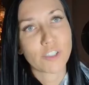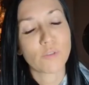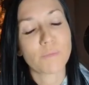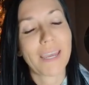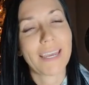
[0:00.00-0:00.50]

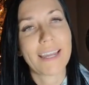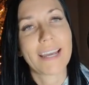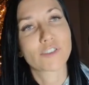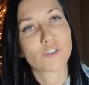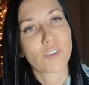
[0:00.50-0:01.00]
you would pay an
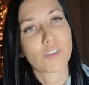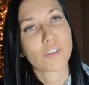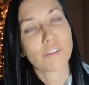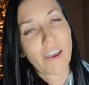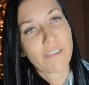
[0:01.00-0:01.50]
extra
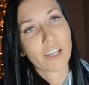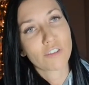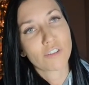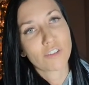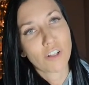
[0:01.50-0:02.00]

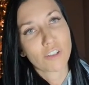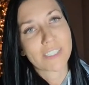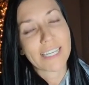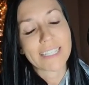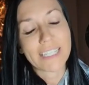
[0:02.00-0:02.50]

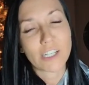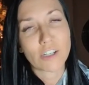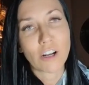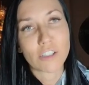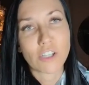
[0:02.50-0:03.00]
$3,500 a
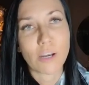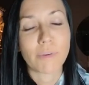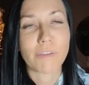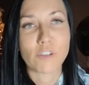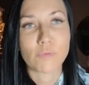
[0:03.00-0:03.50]
year on
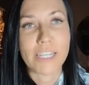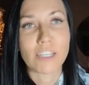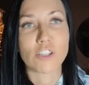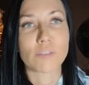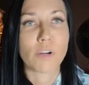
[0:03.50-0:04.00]
top of your
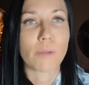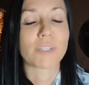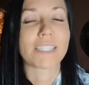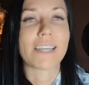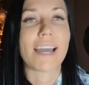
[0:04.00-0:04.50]
regular
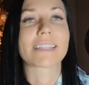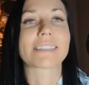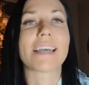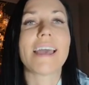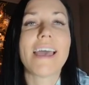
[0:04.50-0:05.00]
property tax.